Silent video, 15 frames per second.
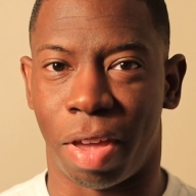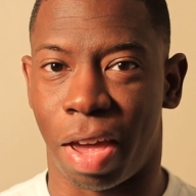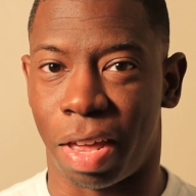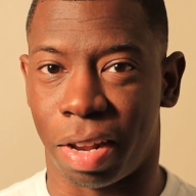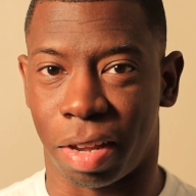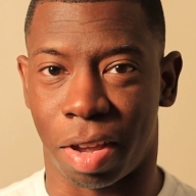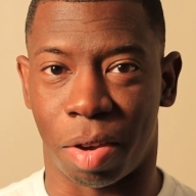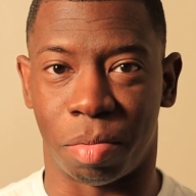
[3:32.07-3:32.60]

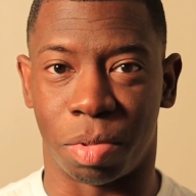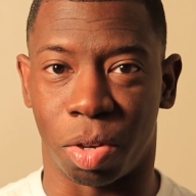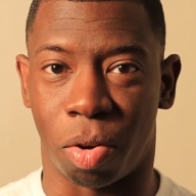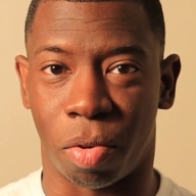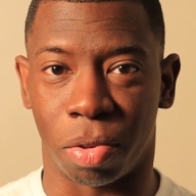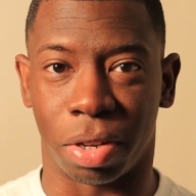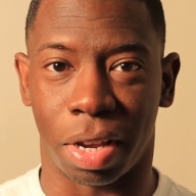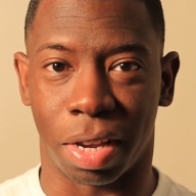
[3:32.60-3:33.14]
and it comes
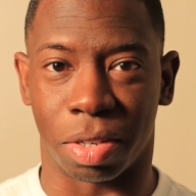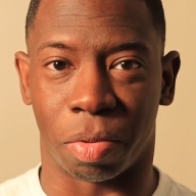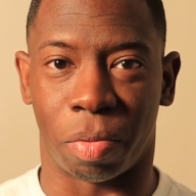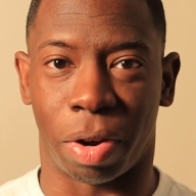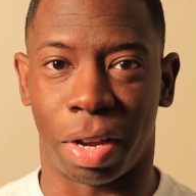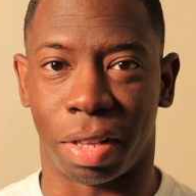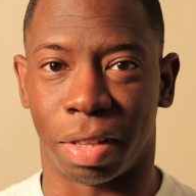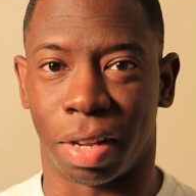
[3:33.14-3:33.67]
only as a
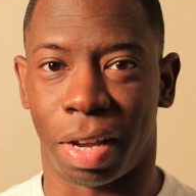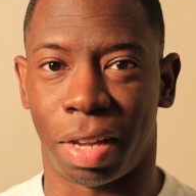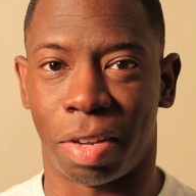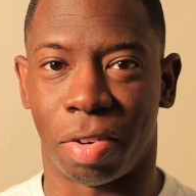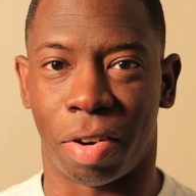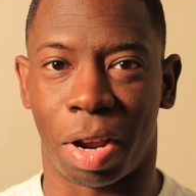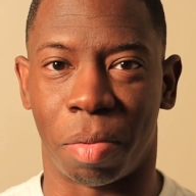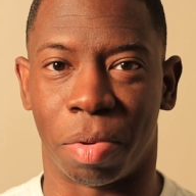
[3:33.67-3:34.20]
white
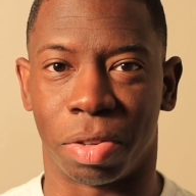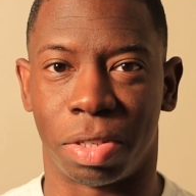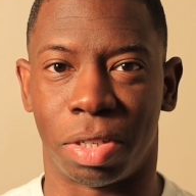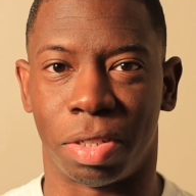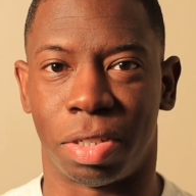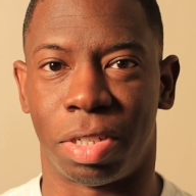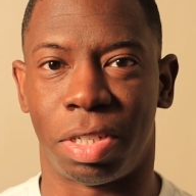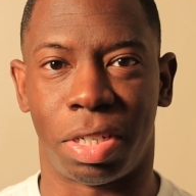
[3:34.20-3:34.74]
light, you're able
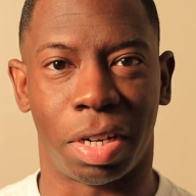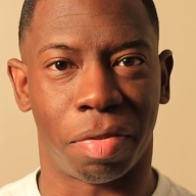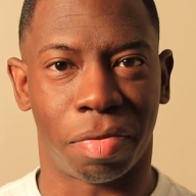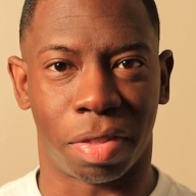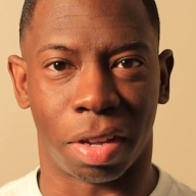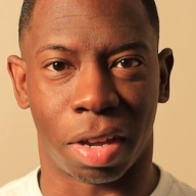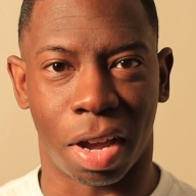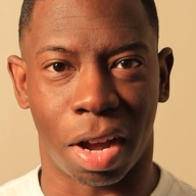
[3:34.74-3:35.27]
to
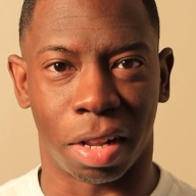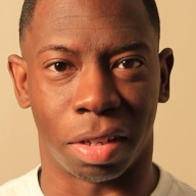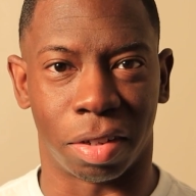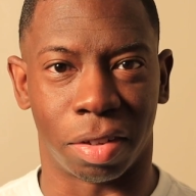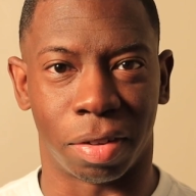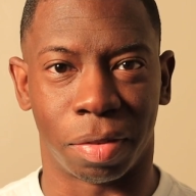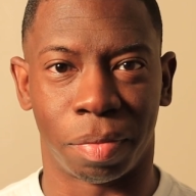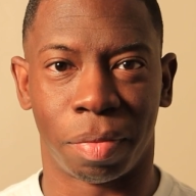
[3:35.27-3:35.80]
shift the
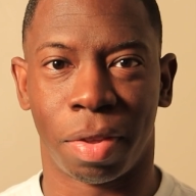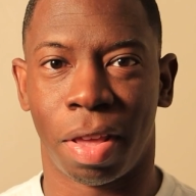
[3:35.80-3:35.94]
color